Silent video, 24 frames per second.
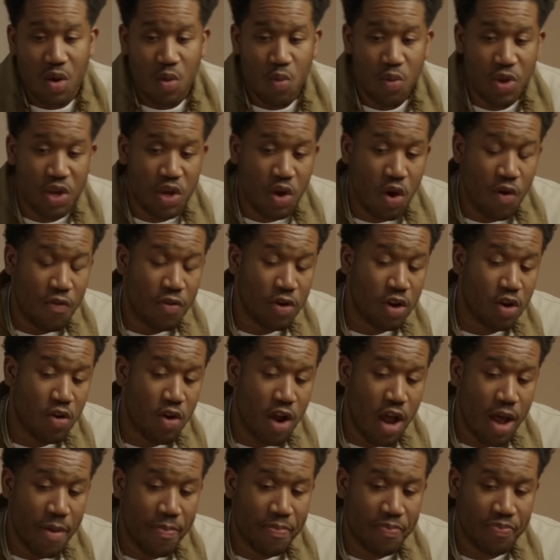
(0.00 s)
We go over to
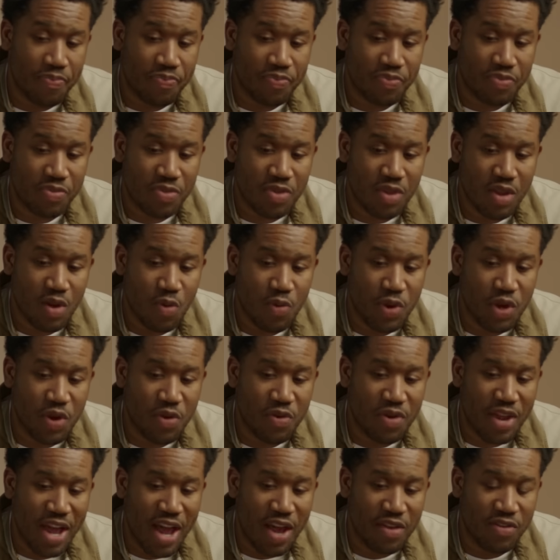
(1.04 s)
crop, we go
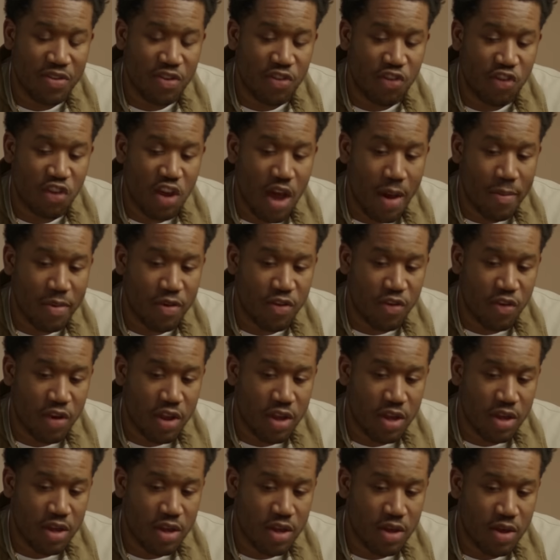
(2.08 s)
down to
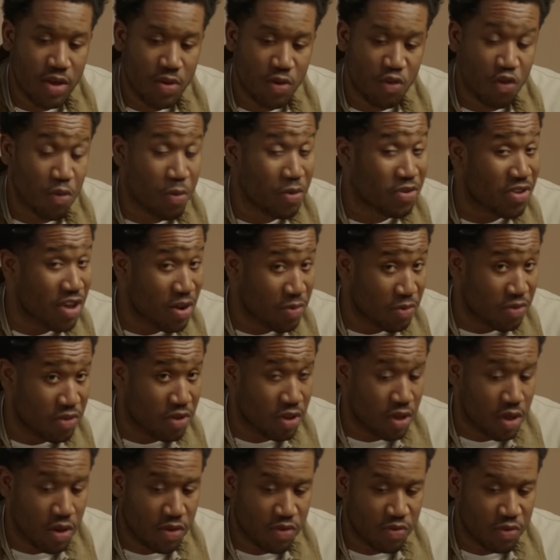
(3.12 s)
geometry, which we'll pretend was
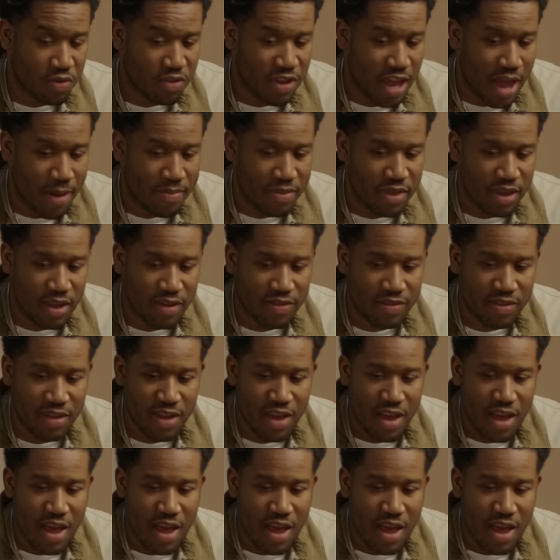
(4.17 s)
closed, we'll tap this.